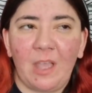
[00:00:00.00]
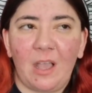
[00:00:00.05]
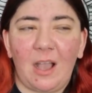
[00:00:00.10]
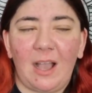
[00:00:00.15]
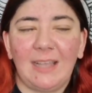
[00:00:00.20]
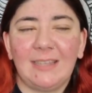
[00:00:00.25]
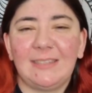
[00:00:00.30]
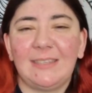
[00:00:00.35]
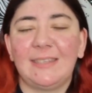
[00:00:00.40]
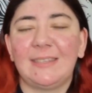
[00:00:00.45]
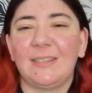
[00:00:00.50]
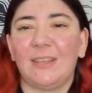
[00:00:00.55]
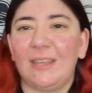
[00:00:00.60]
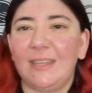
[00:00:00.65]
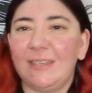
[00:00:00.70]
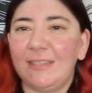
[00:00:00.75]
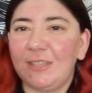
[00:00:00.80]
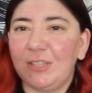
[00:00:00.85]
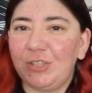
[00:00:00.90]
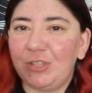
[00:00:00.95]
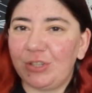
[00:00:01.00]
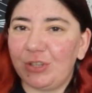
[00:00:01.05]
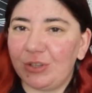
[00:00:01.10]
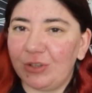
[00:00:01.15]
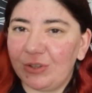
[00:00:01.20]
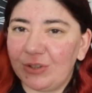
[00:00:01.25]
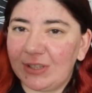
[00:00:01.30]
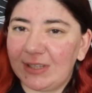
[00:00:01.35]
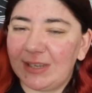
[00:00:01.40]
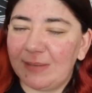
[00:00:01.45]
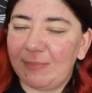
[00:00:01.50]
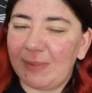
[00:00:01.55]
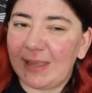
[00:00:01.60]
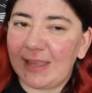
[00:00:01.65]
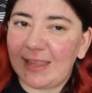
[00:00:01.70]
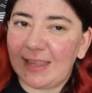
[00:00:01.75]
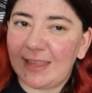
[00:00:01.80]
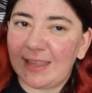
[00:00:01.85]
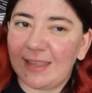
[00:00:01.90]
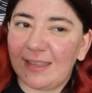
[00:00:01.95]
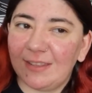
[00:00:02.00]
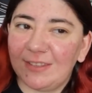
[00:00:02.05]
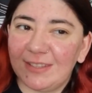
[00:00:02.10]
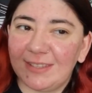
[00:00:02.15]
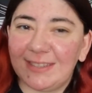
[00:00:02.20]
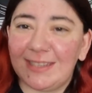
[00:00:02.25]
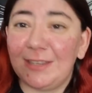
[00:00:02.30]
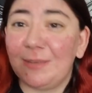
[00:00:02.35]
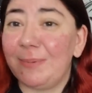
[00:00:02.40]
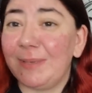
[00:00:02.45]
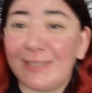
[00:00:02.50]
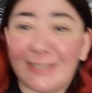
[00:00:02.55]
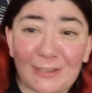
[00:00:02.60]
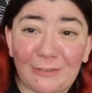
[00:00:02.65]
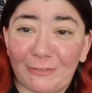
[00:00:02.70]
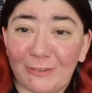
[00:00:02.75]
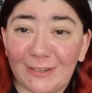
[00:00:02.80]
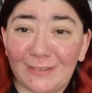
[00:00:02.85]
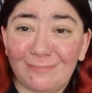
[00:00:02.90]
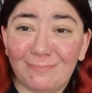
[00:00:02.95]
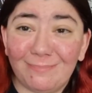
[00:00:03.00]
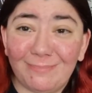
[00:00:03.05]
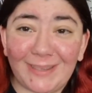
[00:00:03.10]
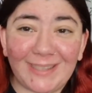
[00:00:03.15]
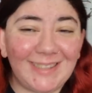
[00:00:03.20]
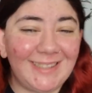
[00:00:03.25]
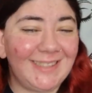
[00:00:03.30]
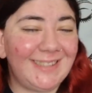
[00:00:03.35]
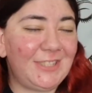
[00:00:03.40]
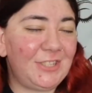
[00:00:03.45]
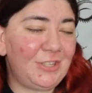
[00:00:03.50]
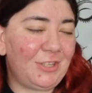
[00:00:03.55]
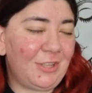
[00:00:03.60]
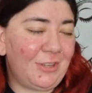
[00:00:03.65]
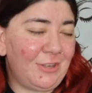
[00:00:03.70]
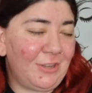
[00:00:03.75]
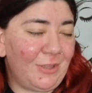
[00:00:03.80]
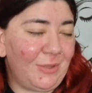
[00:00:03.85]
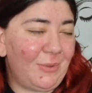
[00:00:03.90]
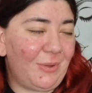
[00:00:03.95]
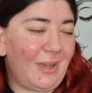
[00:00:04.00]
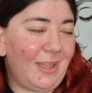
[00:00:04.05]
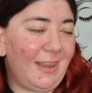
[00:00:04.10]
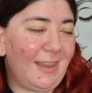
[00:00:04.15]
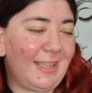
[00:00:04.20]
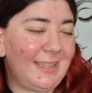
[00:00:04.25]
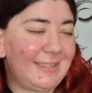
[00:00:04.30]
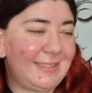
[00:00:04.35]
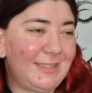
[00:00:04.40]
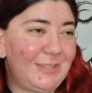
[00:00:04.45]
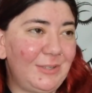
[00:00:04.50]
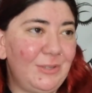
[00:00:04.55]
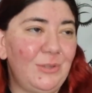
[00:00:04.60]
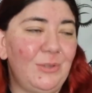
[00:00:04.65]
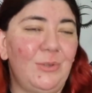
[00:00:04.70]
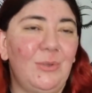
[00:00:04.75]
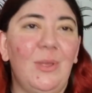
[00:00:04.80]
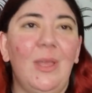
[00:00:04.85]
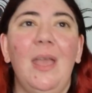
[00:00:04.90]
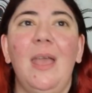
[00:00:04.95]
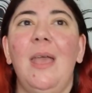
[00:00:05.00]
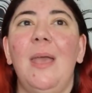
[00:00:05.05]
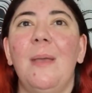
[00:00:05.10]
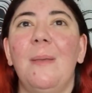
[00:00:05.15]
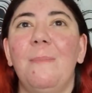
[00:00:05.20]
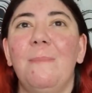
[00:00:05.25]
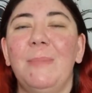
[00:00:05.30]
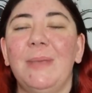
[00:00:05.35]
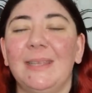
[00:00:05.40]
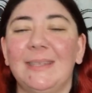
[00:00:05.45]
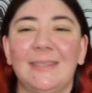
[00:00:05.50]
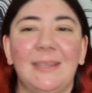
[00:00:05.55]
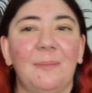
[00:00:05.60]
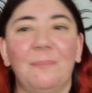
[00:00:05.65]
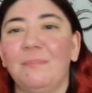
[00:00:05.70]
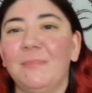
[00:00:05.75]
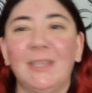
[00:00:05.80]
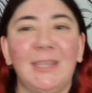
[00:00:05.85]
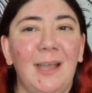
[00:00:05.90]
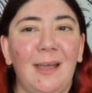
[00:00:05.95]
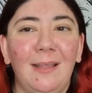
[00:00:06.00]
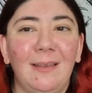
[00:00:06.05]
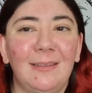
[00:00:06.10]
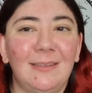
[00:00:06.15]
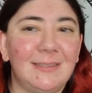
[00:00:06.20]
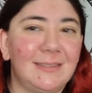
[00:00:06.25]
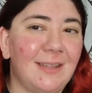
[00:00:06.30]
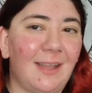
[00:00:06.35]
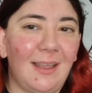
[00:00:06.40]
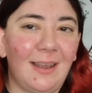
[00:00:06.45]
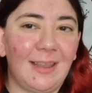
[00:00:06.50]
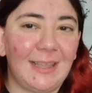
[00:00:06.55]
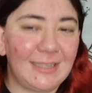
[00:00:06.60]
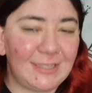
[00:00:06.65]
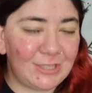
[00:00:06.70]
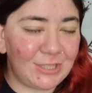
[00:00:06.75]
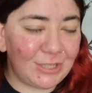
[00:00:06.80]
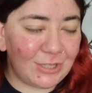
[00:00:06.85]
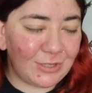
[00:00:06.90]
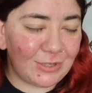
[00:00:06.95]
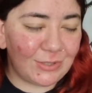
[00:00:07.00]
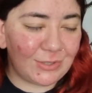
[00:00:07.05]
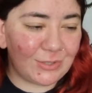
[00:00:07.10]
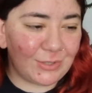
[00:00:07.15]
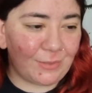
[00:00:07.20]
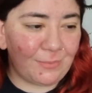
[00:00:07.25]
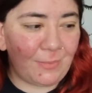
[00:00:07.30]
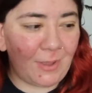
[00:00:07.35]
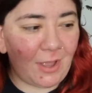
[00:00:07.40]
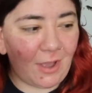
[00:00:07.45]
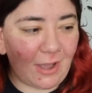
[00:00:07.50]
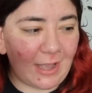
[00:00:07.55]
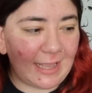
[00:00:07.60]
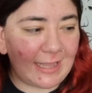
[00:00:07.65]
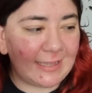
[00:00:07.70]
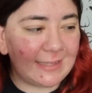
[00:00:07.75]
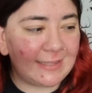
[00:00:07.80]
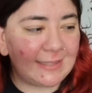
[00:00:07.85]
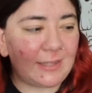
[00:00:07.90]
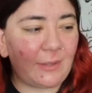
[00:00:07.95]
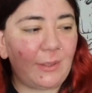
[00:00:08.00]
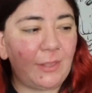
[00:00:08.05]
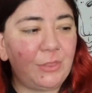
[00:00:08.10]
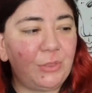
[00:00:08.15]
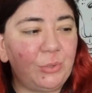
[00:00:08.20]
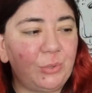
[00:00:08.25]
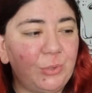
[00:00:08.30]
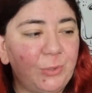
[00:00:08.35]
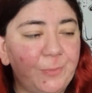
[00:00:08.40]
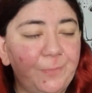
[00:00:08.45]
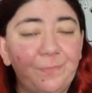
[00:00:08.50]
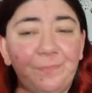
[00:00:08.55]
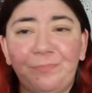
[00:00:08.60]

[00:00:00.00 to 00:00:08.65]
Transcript: I decided to choose to be just a little bit different, because you know I like to mix up the colours that I like to use on my eyes. So I thought